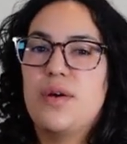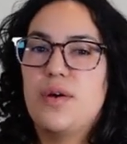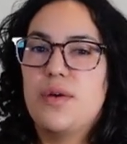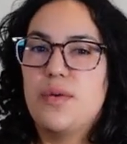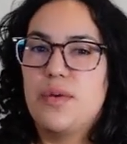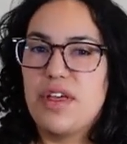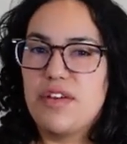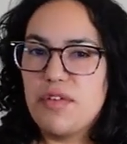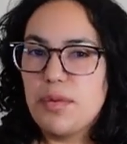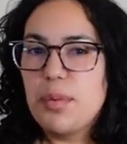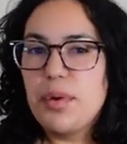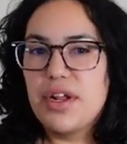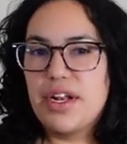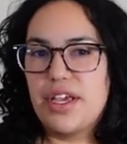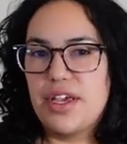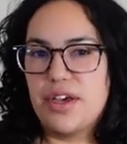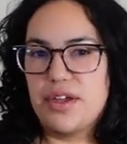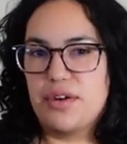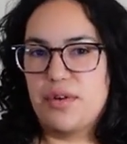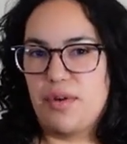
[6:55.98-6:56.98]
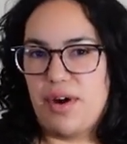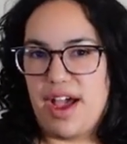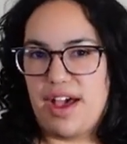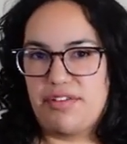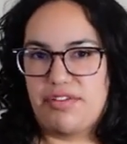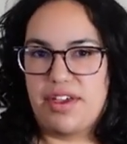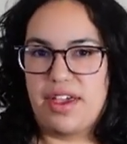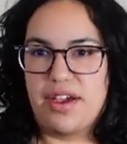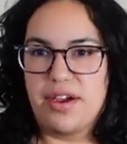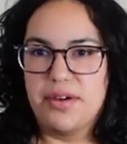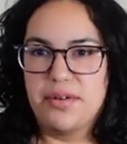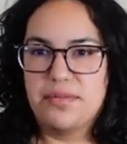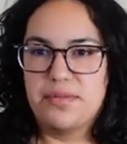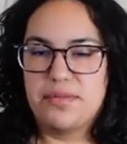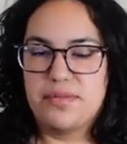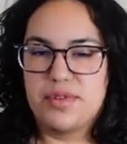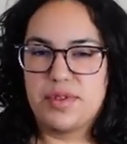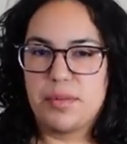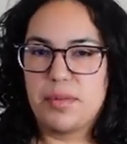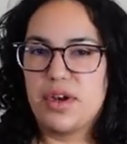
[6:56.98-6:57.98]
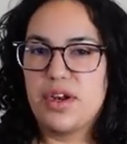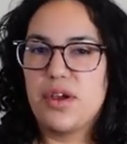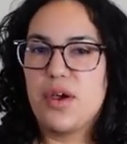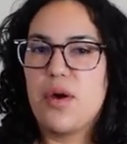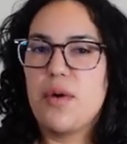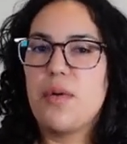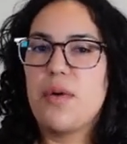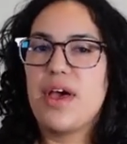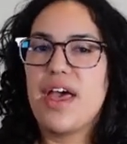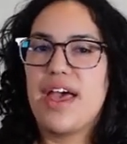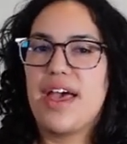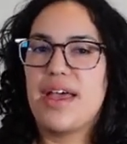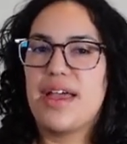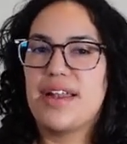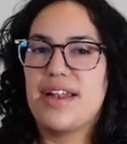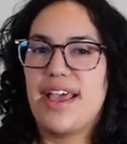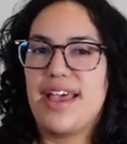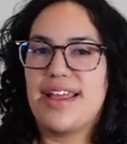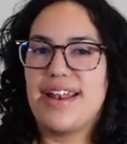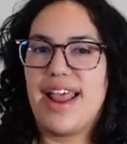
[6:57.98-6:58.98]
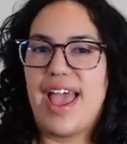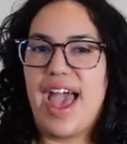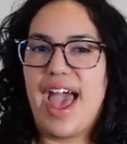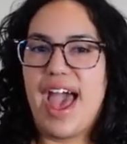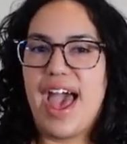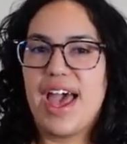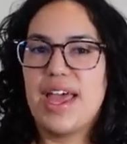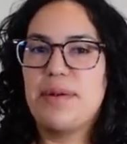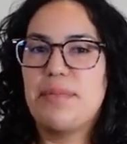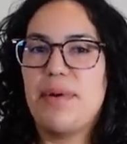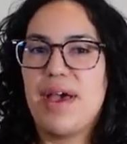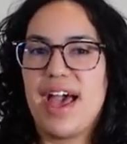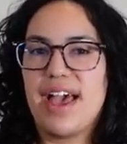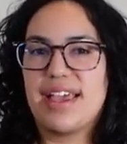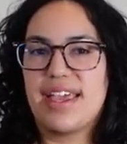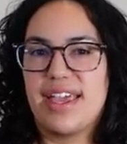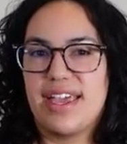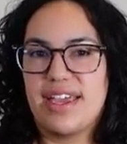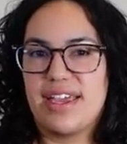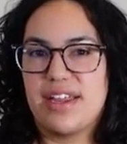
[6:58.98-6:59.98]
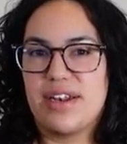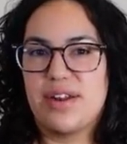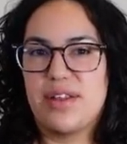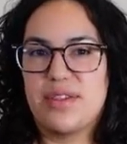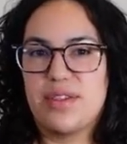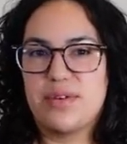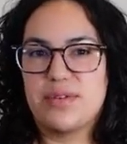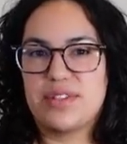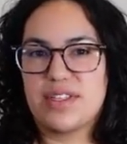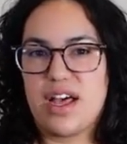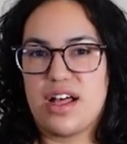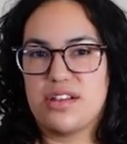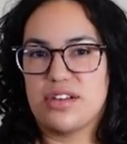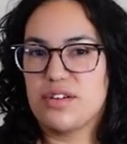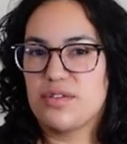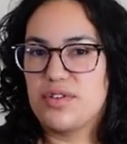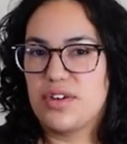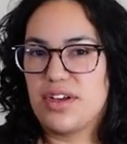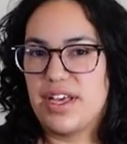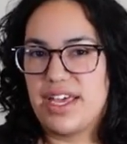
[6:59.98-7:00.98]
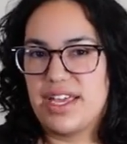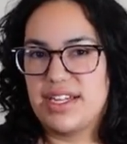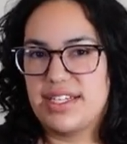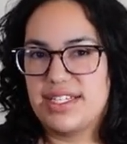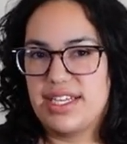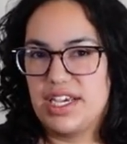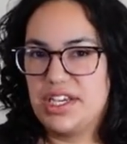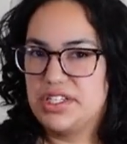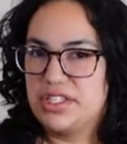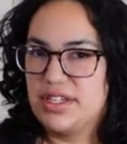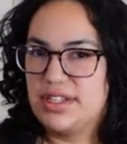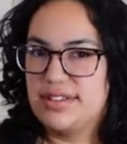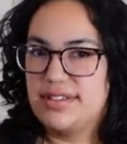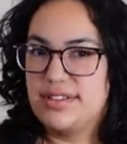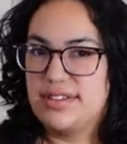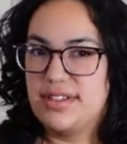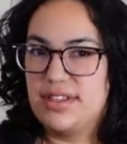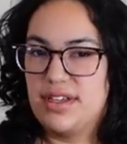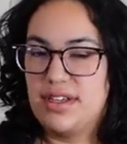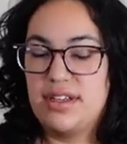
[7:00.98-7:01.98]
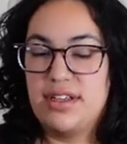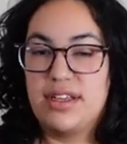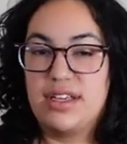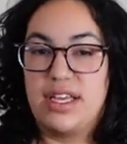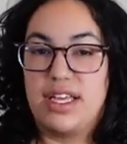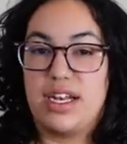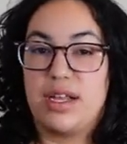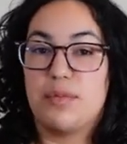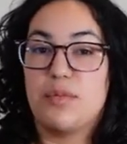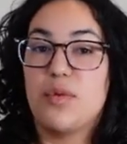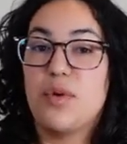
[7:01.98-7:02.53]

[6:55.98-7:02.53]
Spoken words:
We have a pretty good graph here, so I'm going to go ahead and add back in those colorful annotations. And I'm